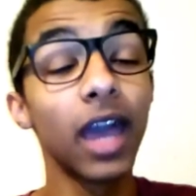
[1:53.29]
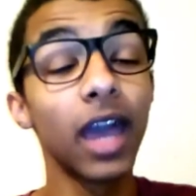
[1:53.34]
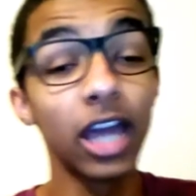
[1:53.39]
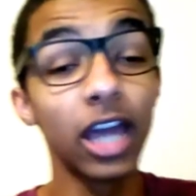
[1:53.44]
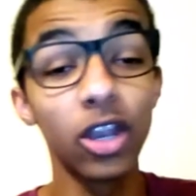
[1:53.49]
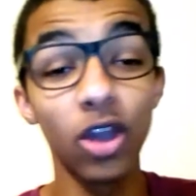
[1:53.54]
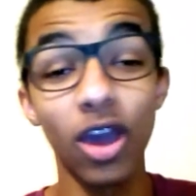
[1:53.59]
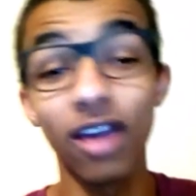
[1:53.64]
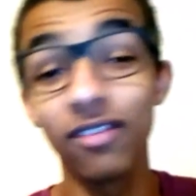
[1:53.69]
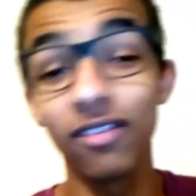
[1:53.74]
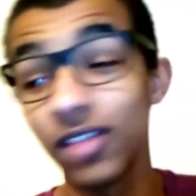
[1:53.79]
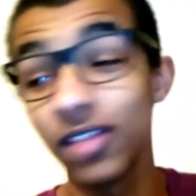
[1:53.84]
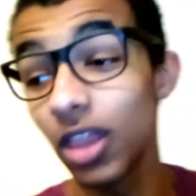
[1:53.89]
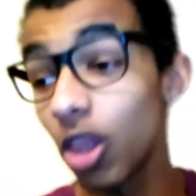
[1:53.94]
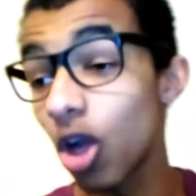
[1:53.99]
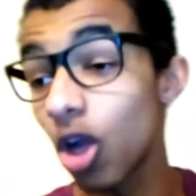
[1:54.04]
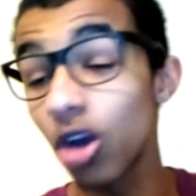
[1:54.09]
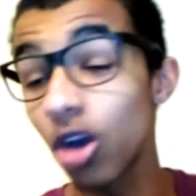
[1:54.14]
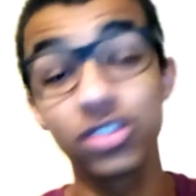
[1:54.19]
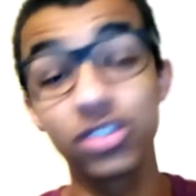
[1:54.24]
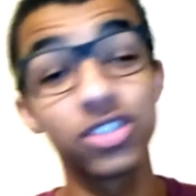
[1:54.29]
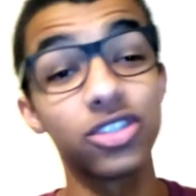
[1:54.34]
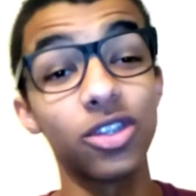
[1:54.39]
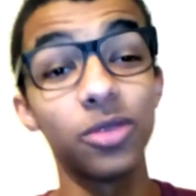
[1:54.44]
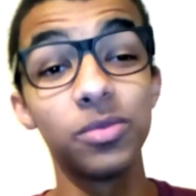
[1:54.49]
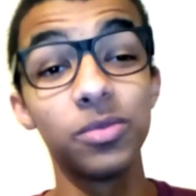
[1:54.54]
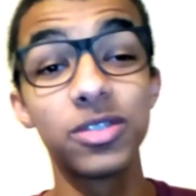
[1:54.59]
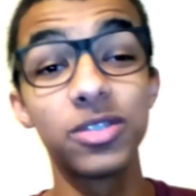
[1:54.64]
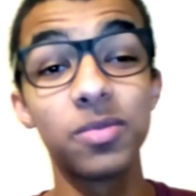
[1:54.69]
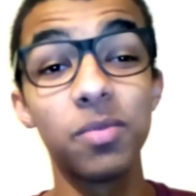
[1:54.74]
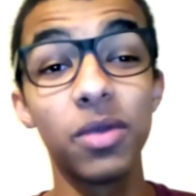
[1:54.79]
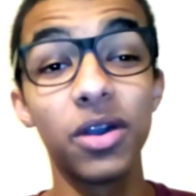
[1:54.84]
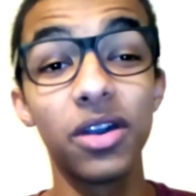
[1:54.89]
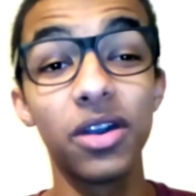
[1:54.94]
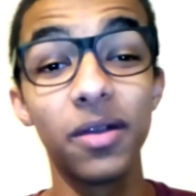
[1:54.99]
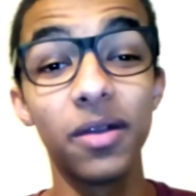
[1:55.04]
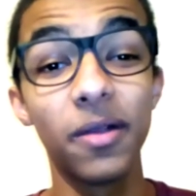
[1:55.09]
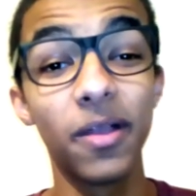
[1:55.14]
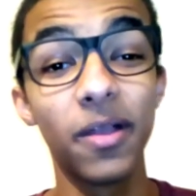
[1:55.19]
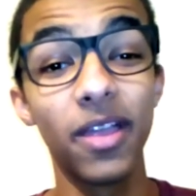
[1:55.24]
I don't have a lot of subs,
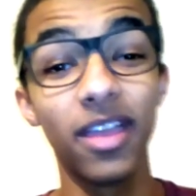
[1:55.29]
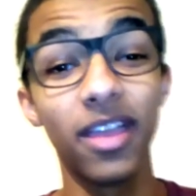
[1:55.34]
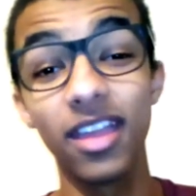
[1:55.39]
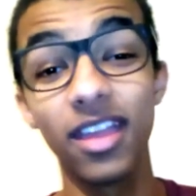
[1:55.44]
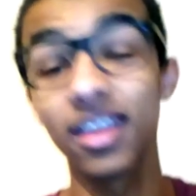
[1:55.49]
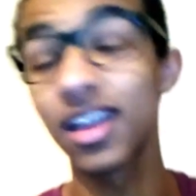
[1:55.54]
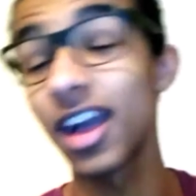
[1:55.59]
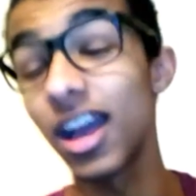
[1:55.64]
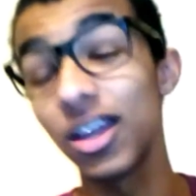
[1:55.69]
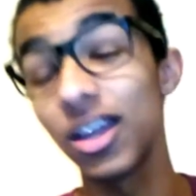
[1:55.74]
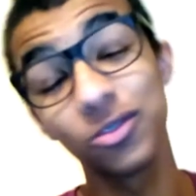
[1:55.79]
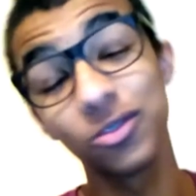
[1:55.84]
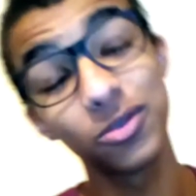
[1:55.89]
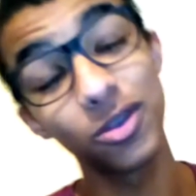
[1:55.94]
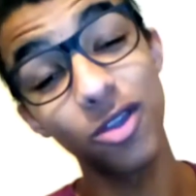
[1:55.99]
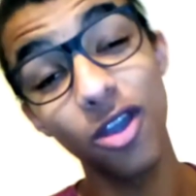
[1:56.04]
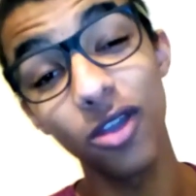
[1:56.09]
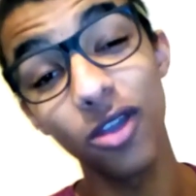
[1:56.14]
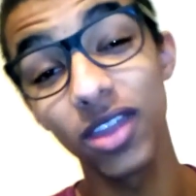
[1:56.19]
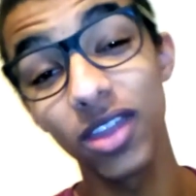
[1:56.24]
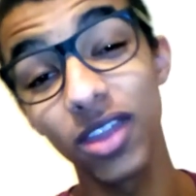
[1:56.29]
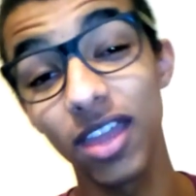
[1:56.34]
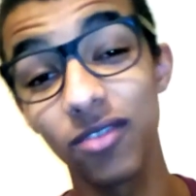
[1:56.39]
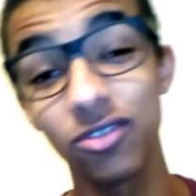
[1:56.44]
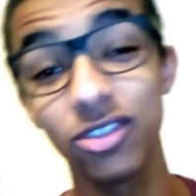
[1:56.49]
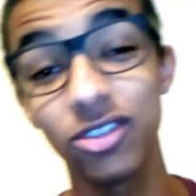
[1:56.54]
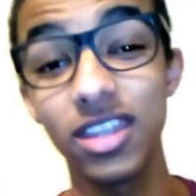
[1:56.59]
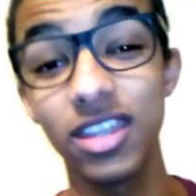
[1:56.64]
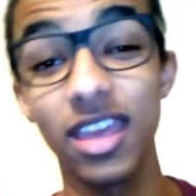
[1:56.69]
but guys, we're growing every